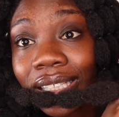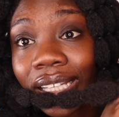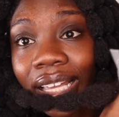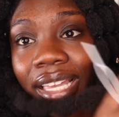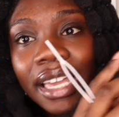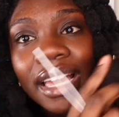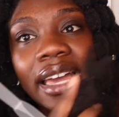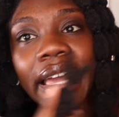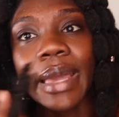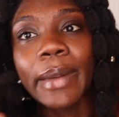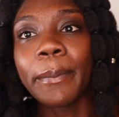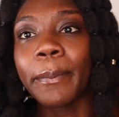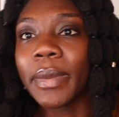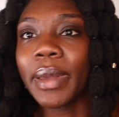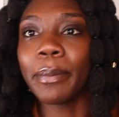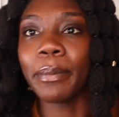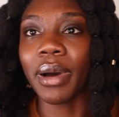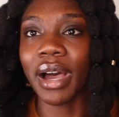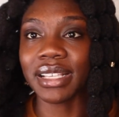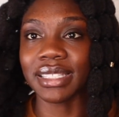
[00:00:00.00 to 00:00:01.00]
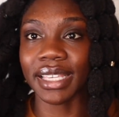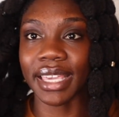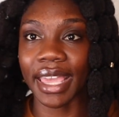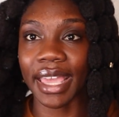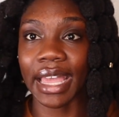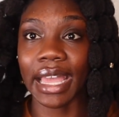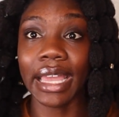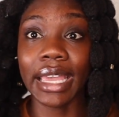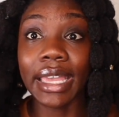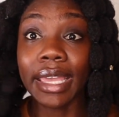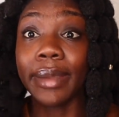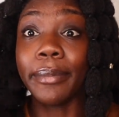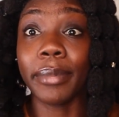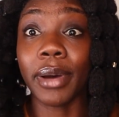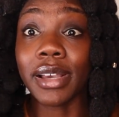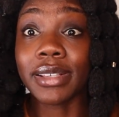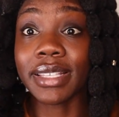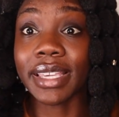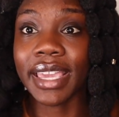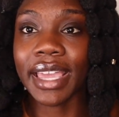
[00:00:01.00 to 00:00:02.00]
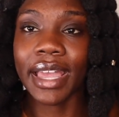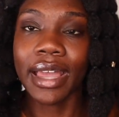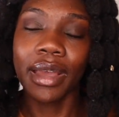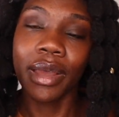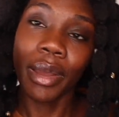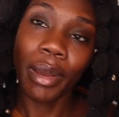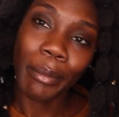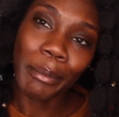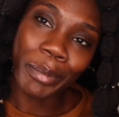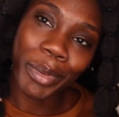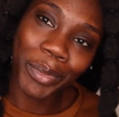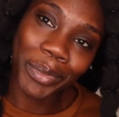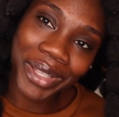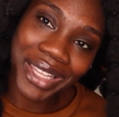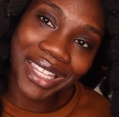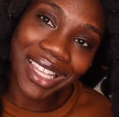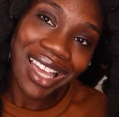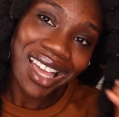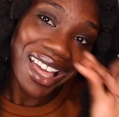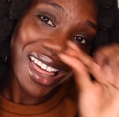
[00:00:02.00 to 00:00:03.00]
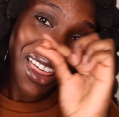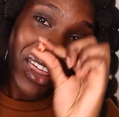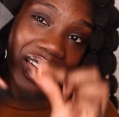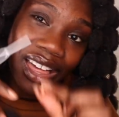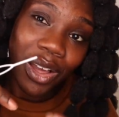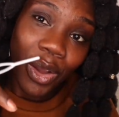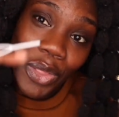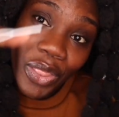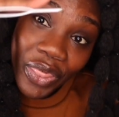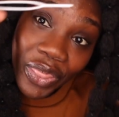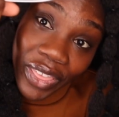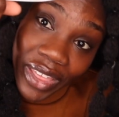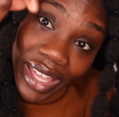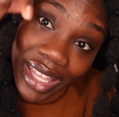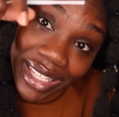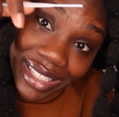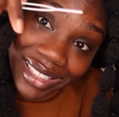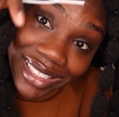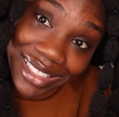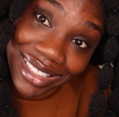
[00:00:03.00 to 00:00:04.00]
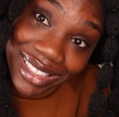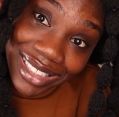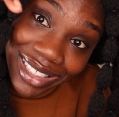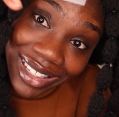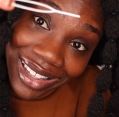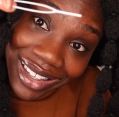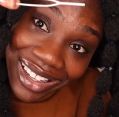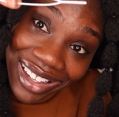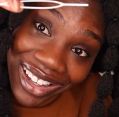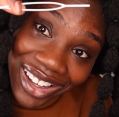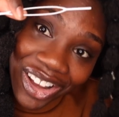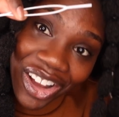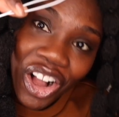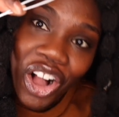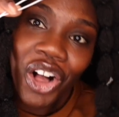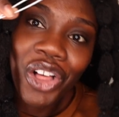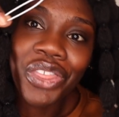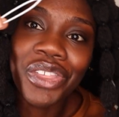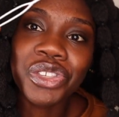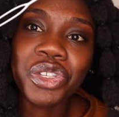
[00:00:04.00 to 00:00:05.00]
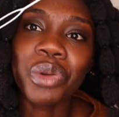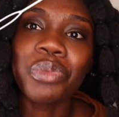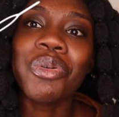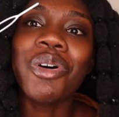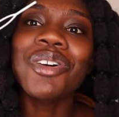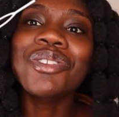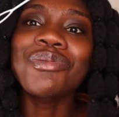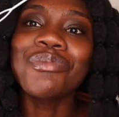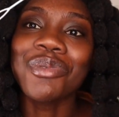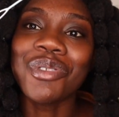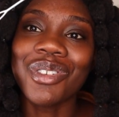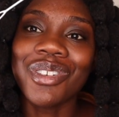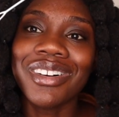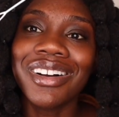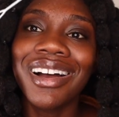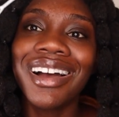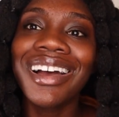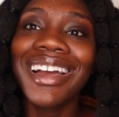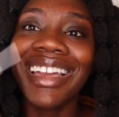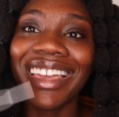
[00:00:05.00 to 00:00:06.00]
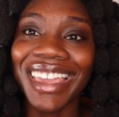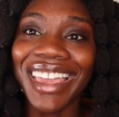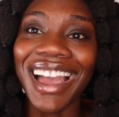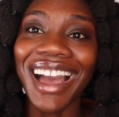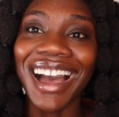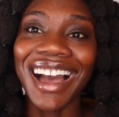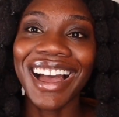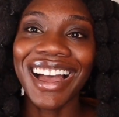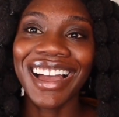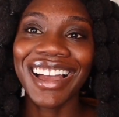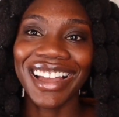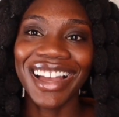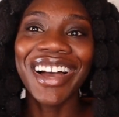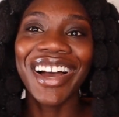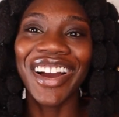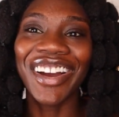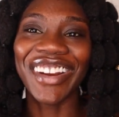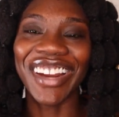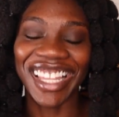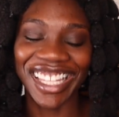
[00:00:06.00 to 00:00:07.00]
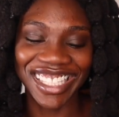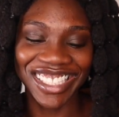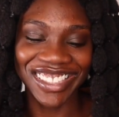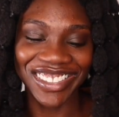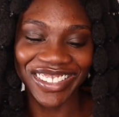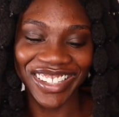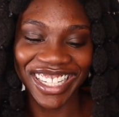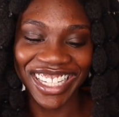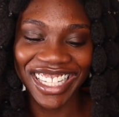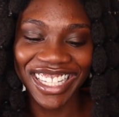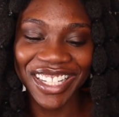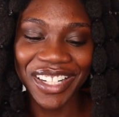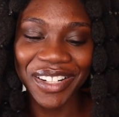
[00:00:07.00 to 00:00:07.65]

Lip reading: Like, impossible can't. But with this, all things are possible. Yeah. All right, let's do it.